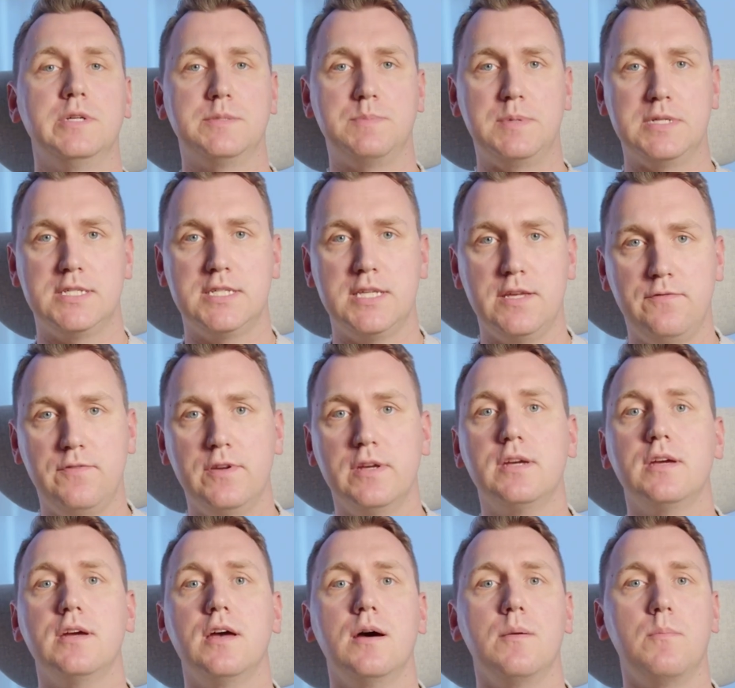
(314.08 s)
a
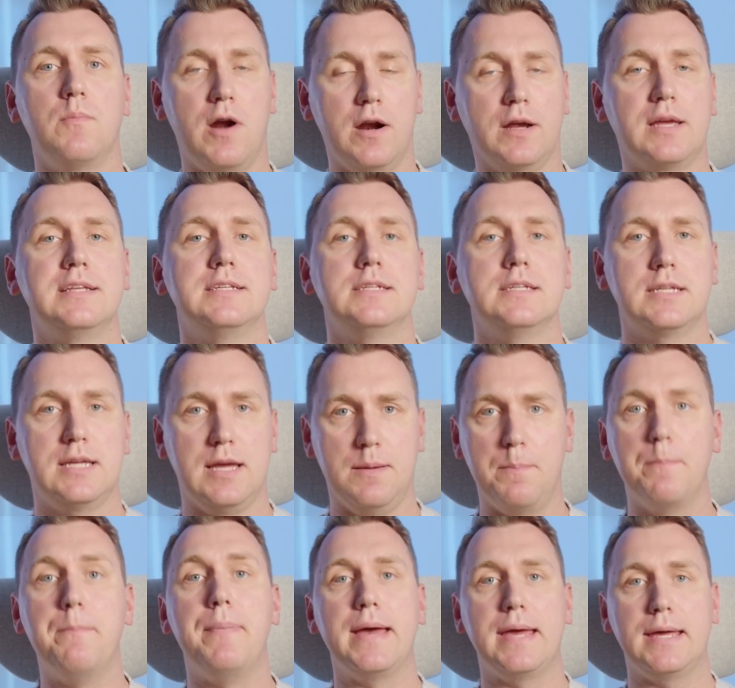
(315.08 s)
specific marketing
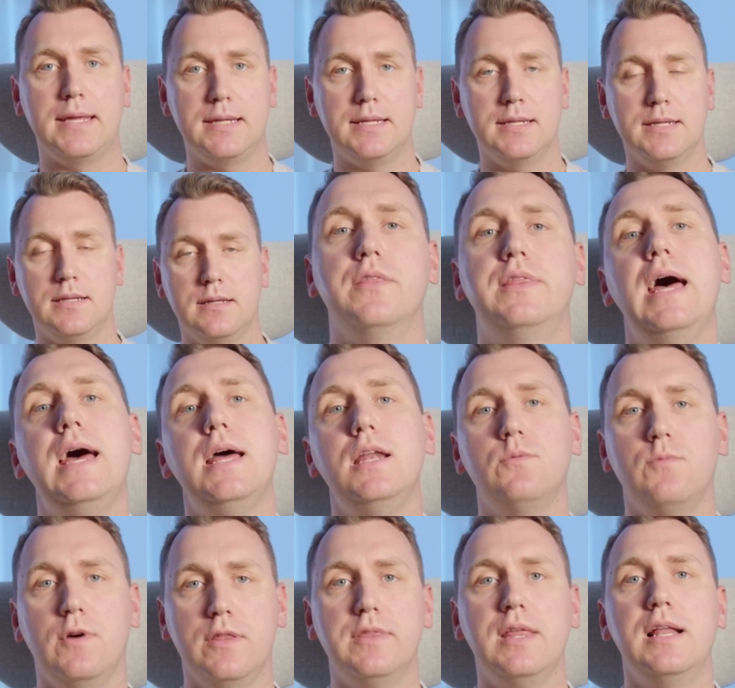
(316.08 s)
campaign.
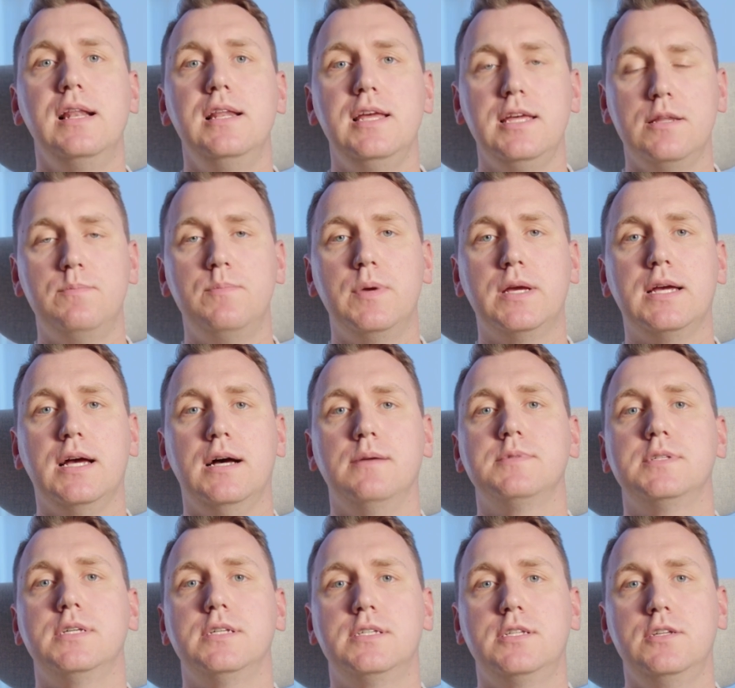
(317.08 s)
Then, when the lead
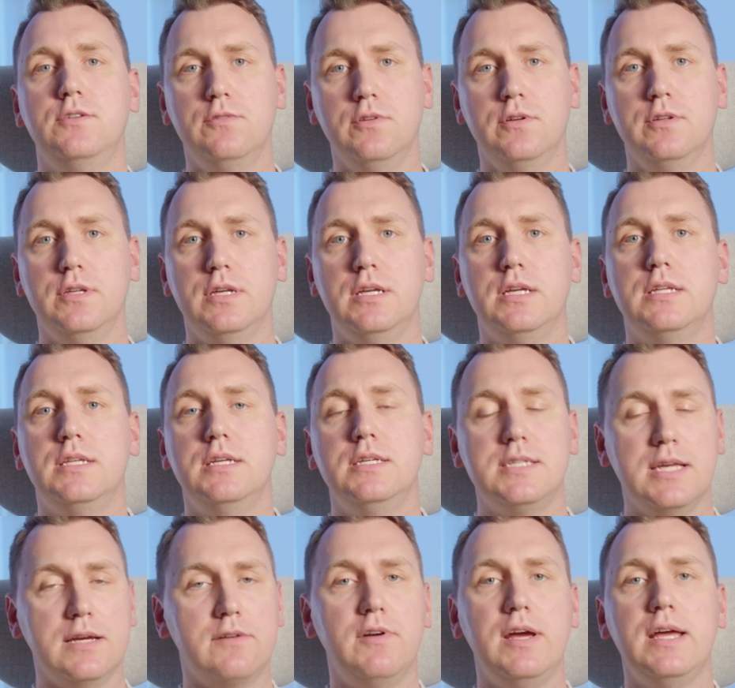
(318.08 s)
becomes a student, it
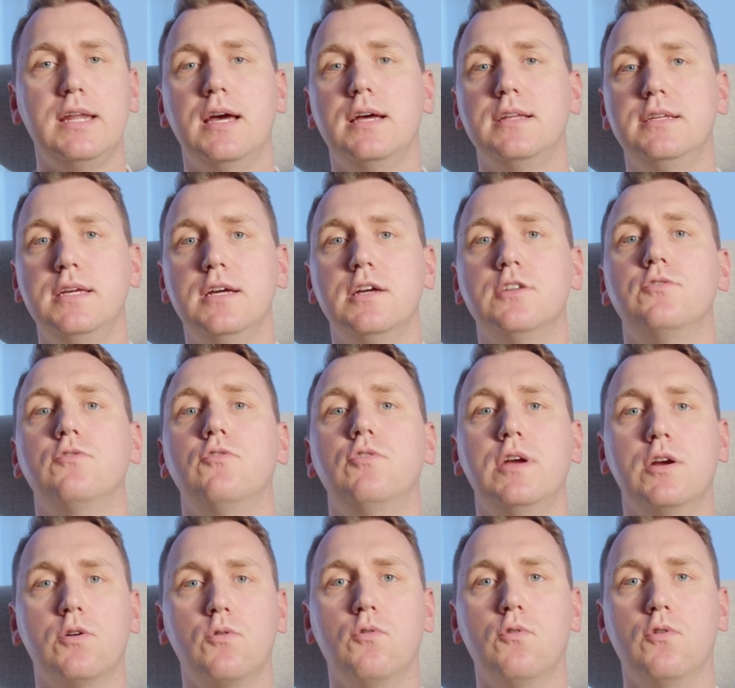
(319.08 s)
is a great idea to
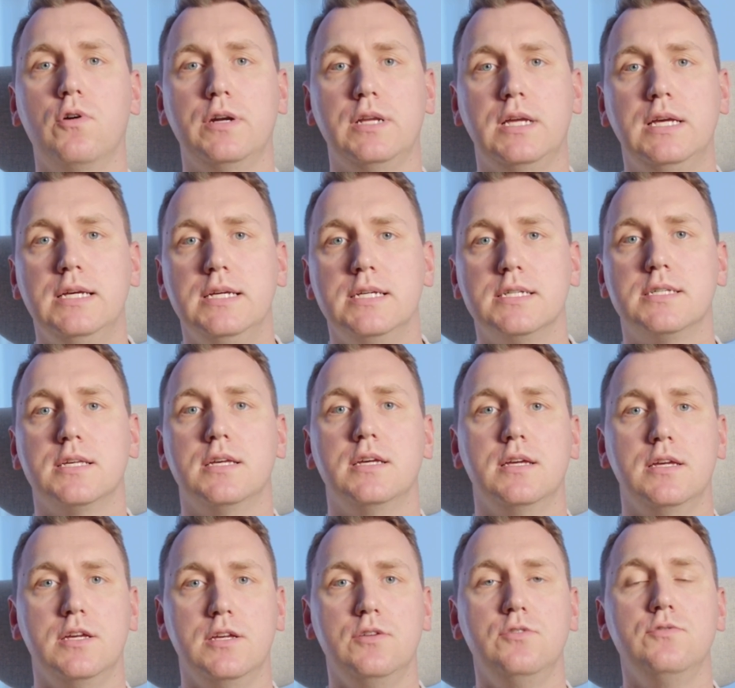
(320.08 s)
record his
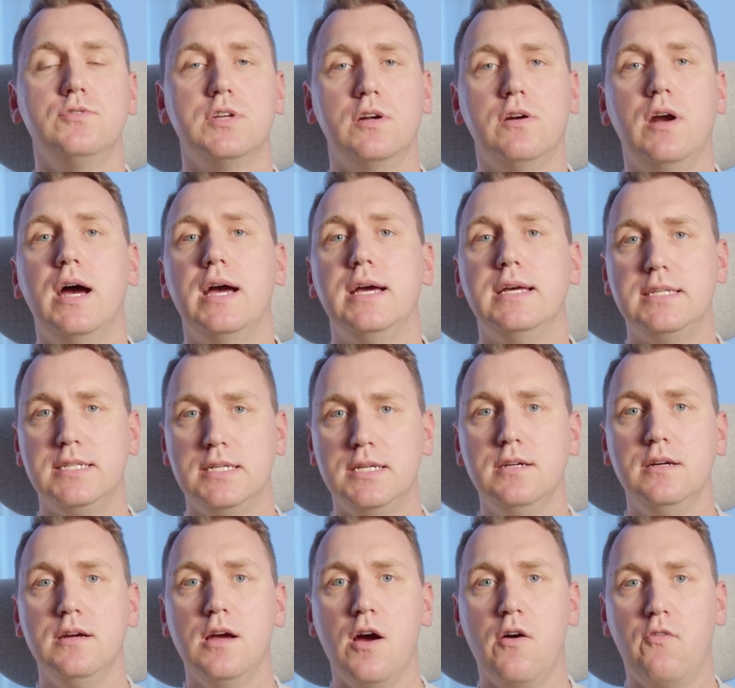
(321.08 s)
user
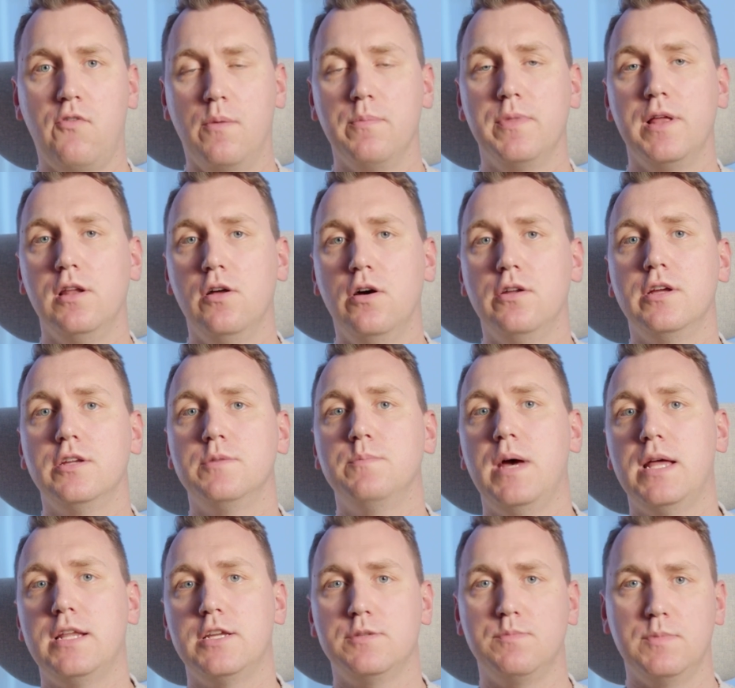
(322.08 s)
ID from the learning
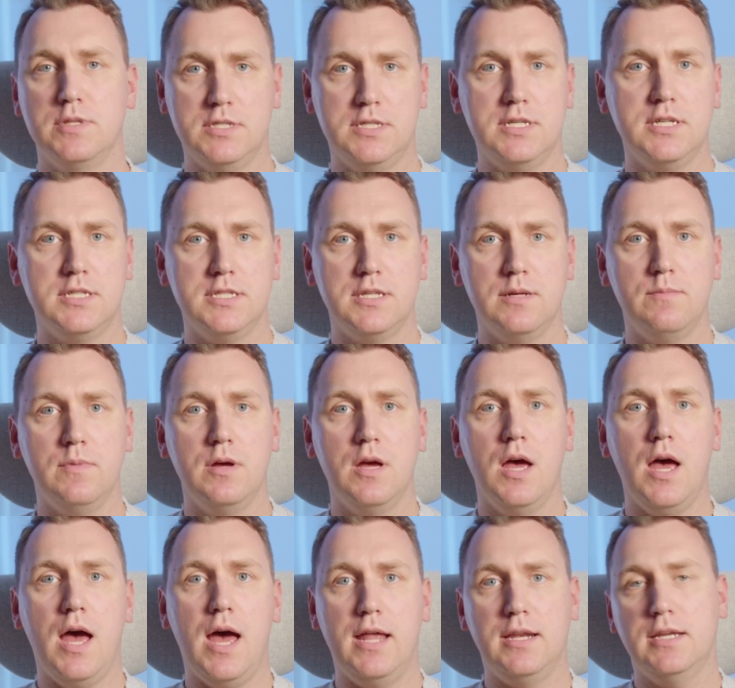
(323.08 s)
management system
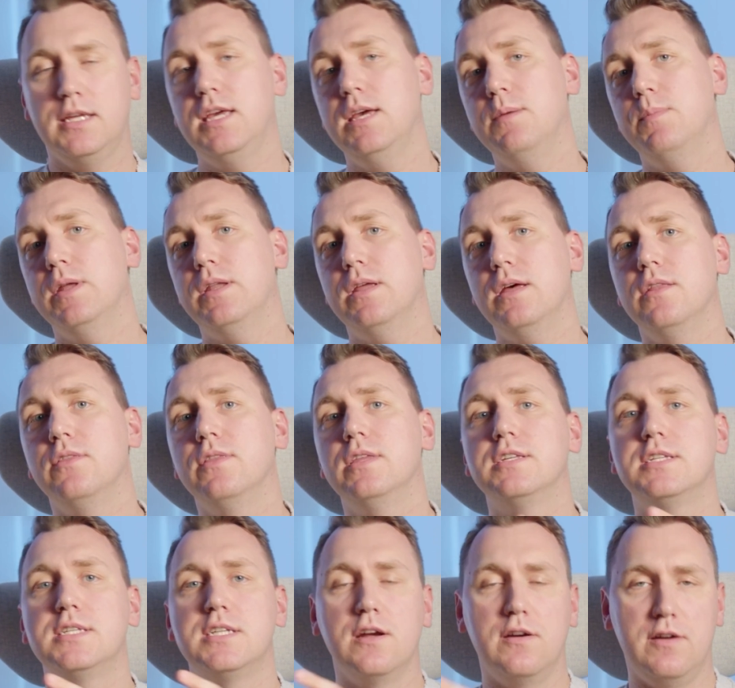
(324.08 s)
and keep it in the
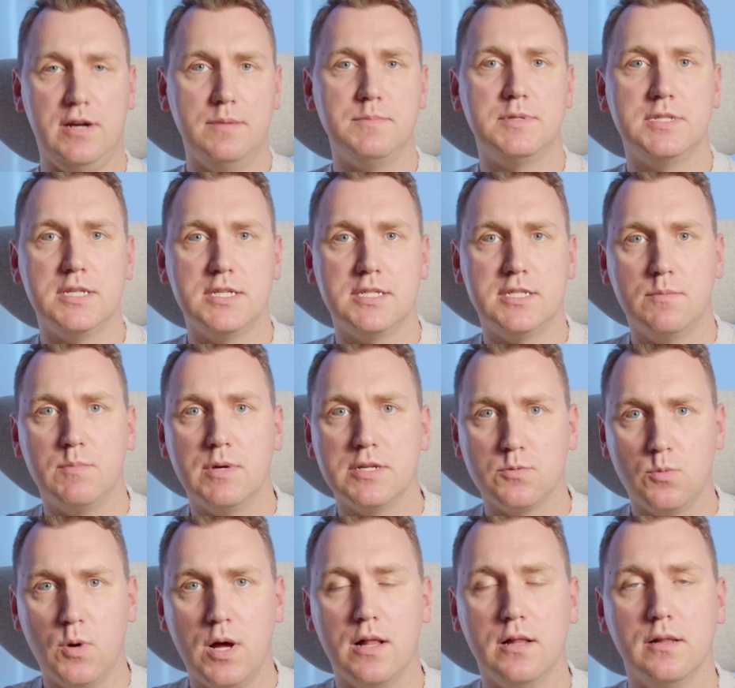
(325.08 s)
CRM system as
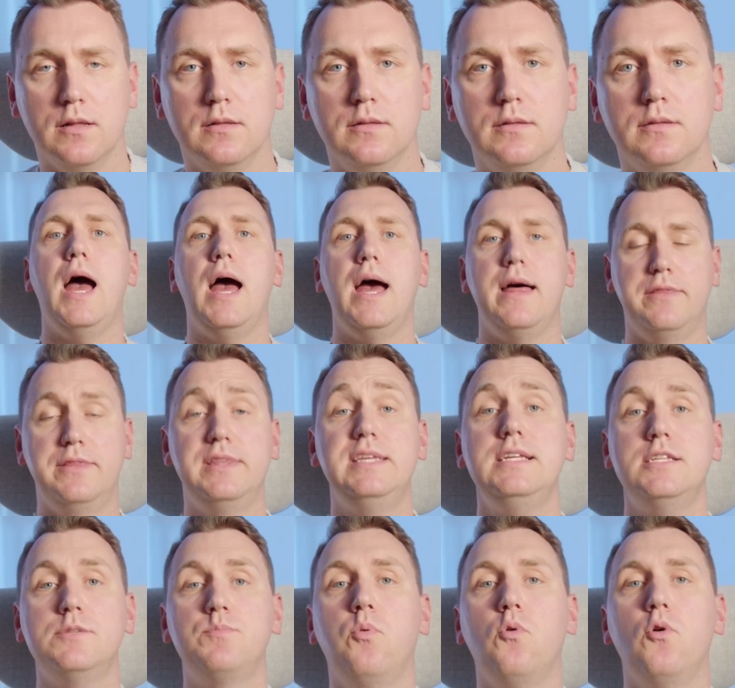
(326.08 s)
well. At
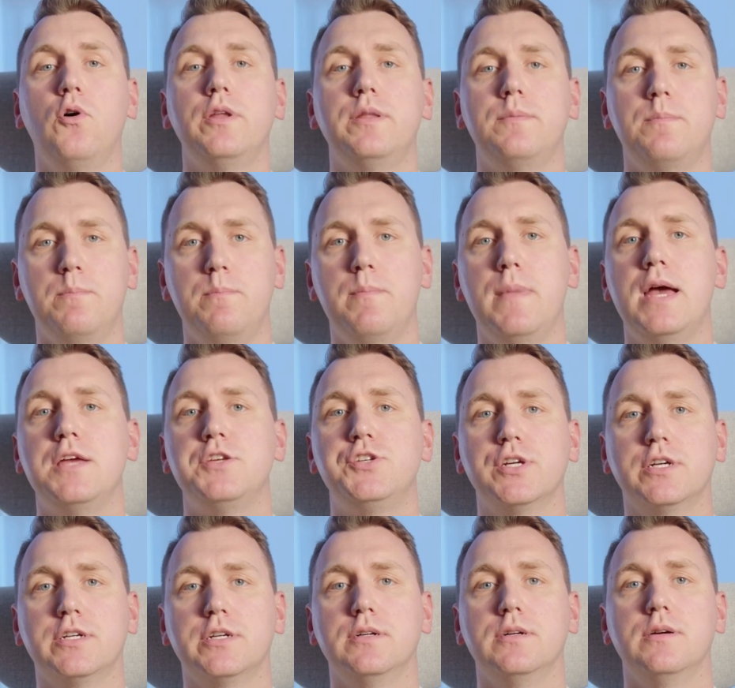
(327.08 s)
this point,
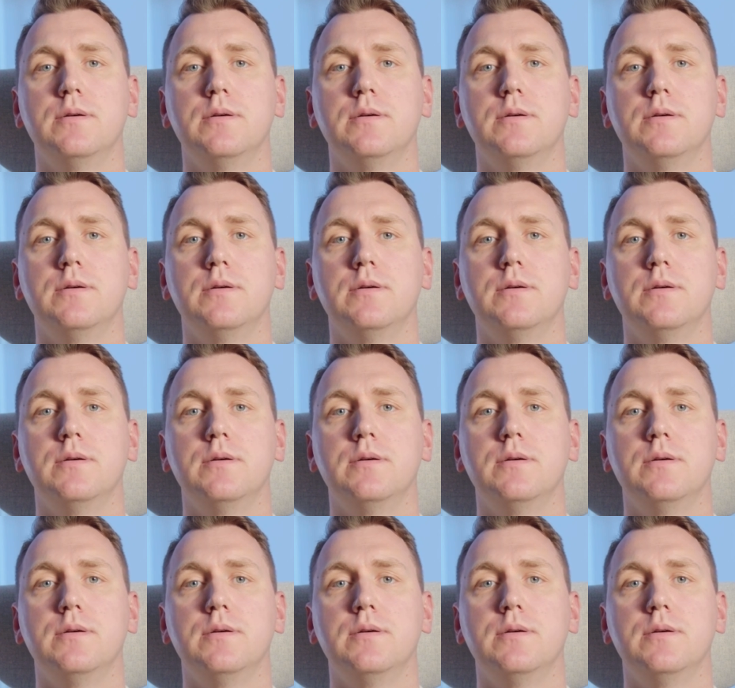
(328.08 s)
magic